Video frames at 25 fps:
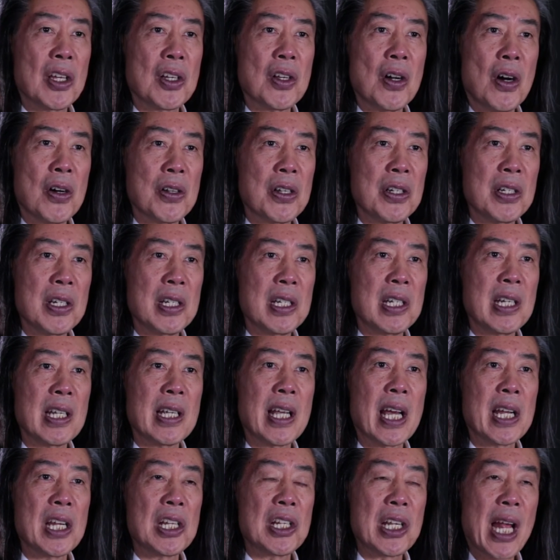the continent to
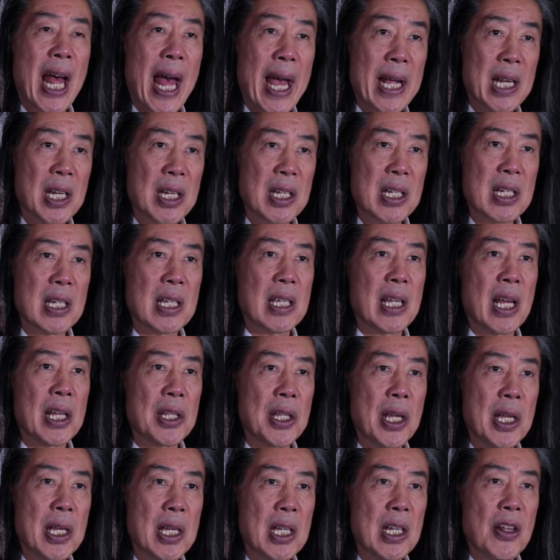get its act
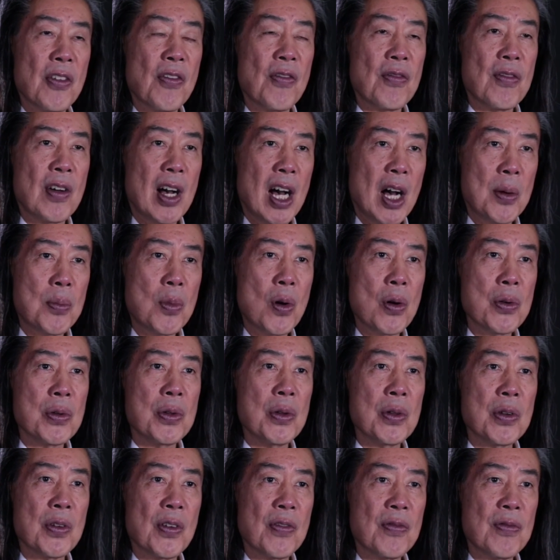together in a far more
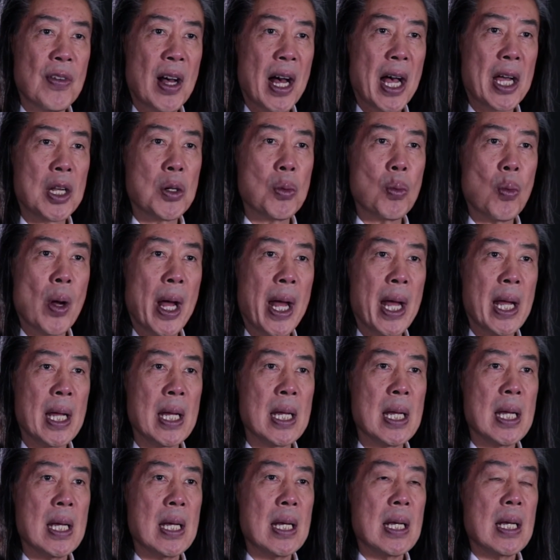unified
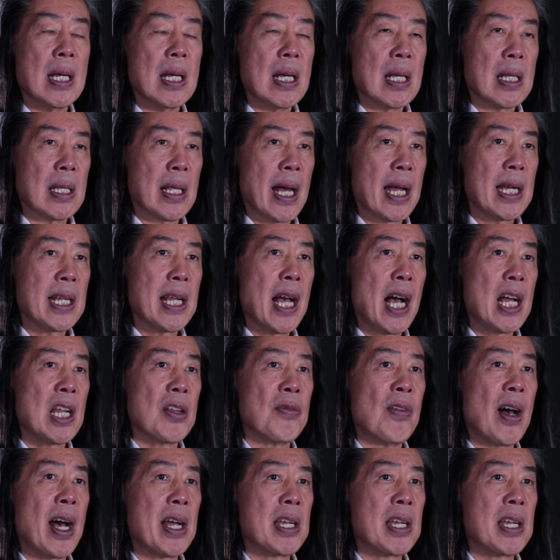way. That kind of